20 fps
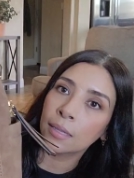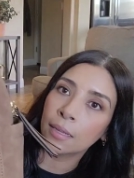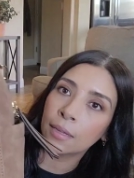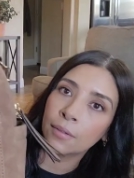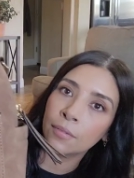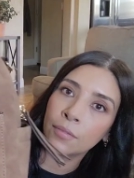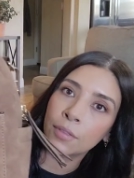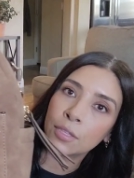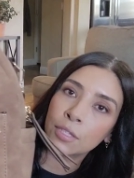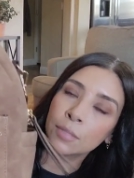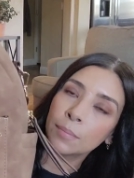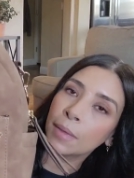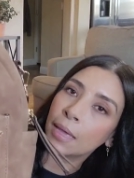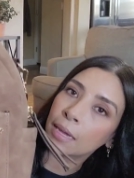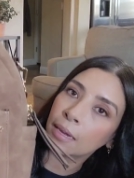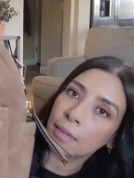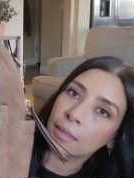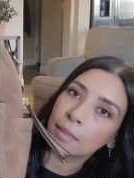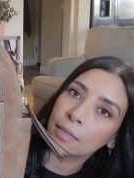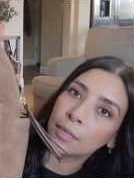love this
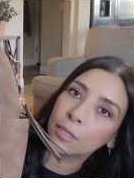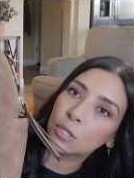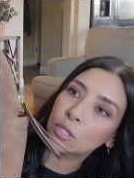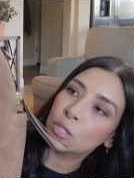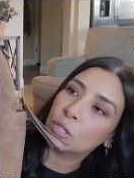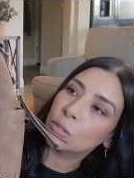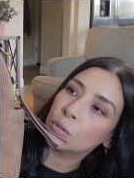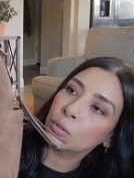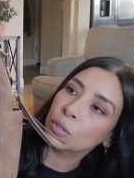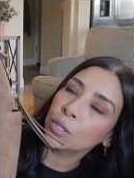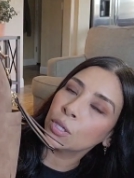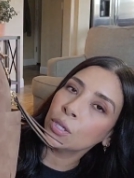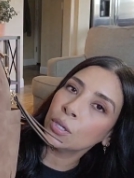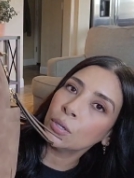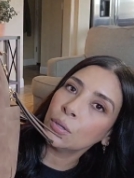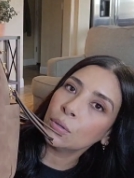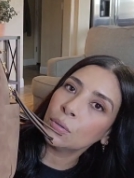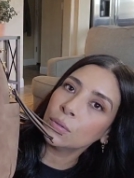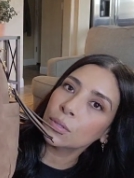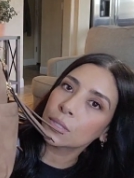bag. I think it's so
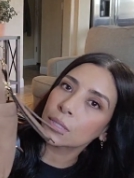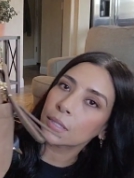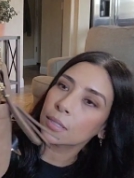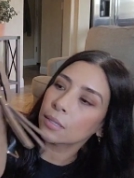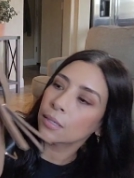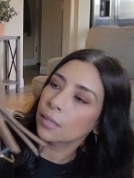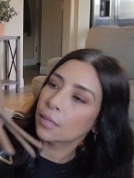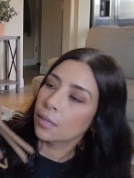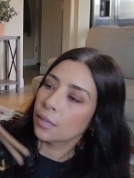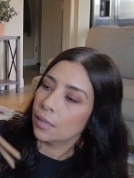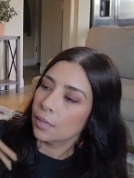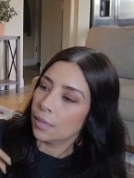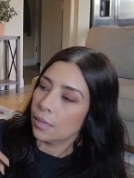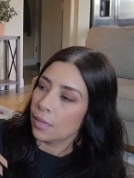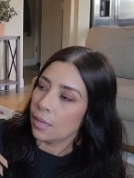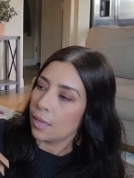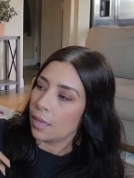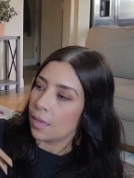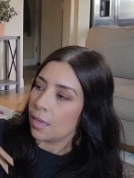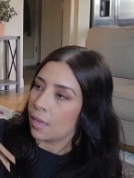cute
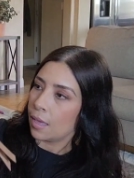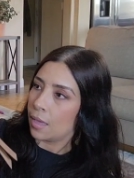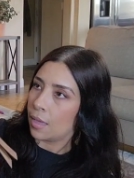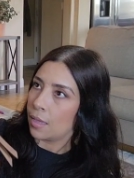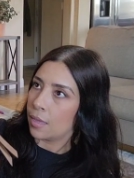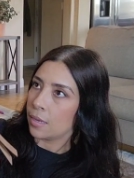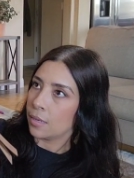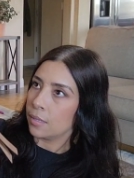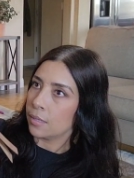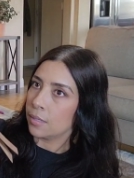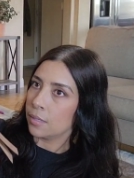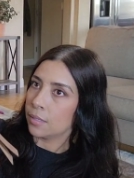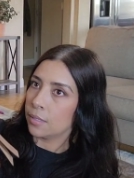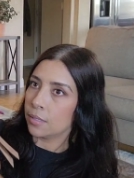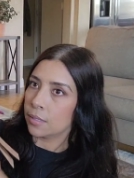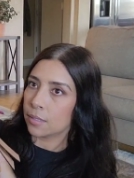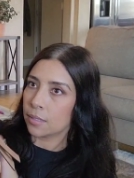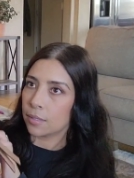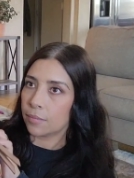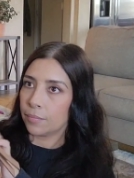
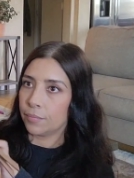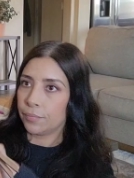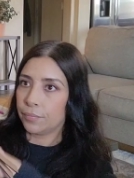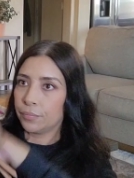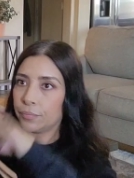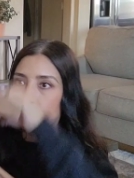ends.